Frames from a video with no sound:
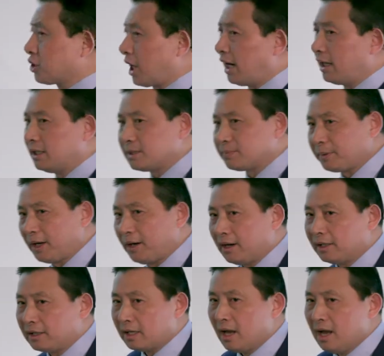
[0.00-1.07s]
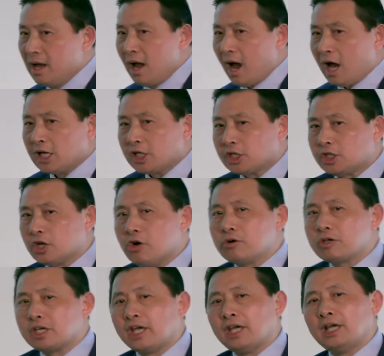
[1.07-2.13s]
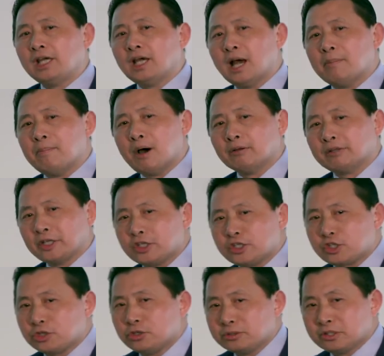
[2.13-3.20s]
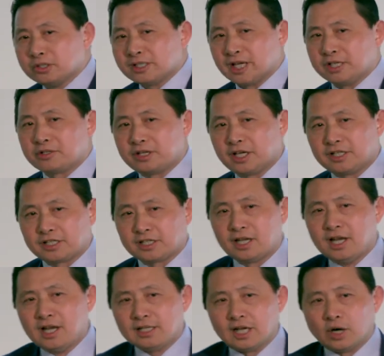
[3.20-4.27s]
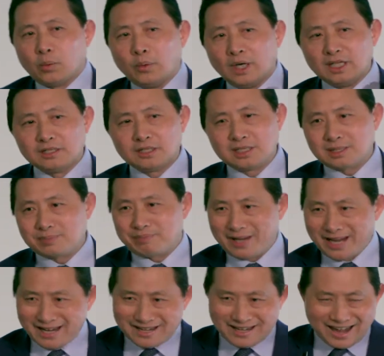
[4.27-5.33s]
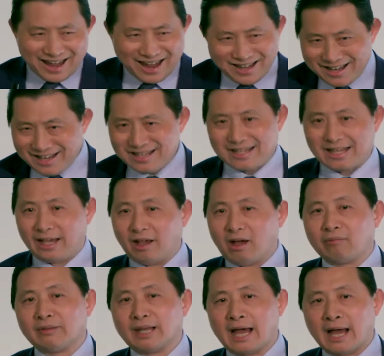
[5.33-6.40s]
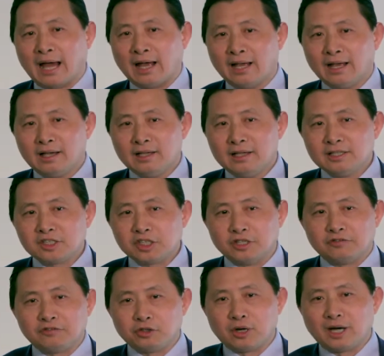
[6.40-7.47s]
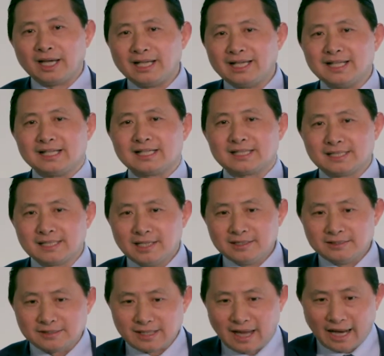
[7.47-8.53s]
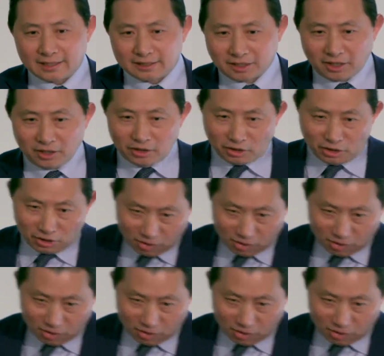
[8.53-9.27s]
Chinese parents are so keen about their children's education. They're willing to spend anything on that. So if you are in this sector, you